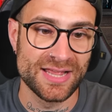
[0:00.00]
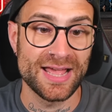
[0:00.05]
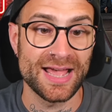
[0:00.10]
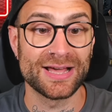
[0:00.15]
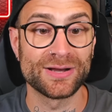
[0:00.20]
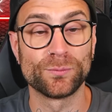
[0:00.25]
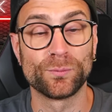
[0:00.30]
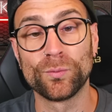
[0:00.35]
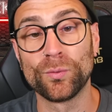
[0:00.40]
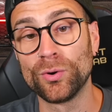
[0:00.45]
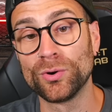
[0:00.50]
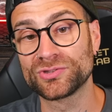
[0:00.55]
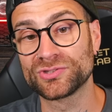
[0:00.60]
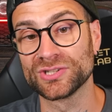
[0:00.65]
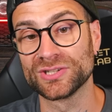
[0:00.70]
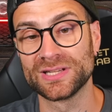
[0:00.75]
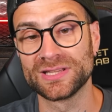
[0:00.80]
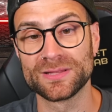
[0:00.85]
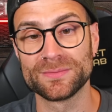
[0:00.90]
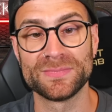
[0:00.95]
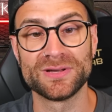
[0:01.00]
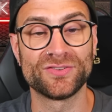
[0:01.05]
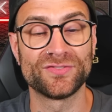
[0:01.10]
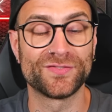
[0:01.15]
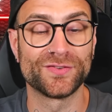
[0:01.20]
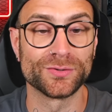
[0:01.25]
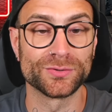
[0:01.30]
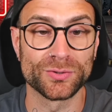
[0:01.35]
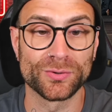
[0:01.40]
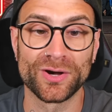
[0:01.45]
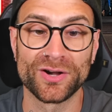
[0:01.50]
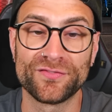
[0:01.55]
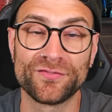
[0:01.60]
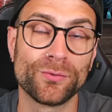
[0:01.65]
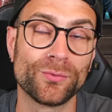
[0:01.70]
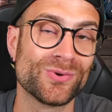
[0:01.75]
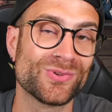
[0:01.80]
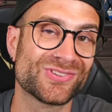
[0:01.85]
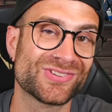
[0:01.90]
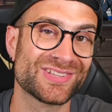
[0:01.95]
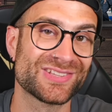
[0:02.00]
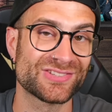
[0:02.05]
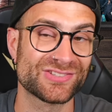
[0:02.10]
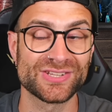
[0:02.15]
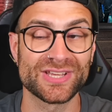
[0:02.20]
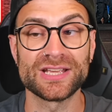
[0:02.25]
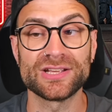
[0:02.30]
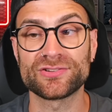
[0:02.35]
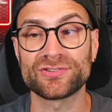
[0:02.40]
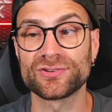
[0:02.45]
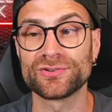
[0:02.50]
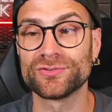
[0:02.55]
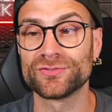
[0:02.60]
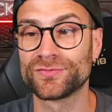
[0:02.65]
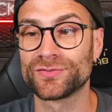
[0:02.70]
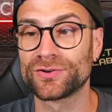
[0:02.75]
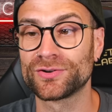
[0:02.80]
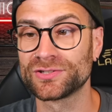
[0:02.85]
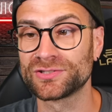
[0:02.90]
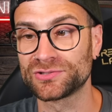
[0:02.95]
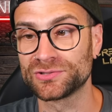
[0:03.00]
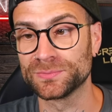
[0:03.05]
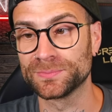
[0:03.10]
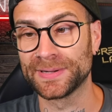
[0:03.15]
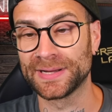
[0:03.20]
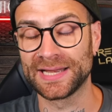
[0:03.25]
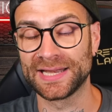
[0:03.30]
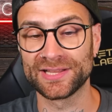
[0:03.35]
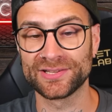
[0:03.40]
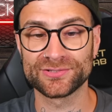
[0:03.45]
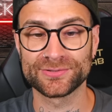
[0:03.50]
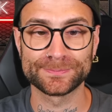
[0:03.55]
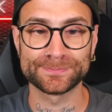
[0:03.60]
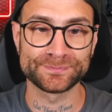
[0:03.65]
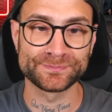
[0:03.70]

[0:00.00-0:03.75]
And Wharton in the midfield, who I thought was sensational for Crystal Palace.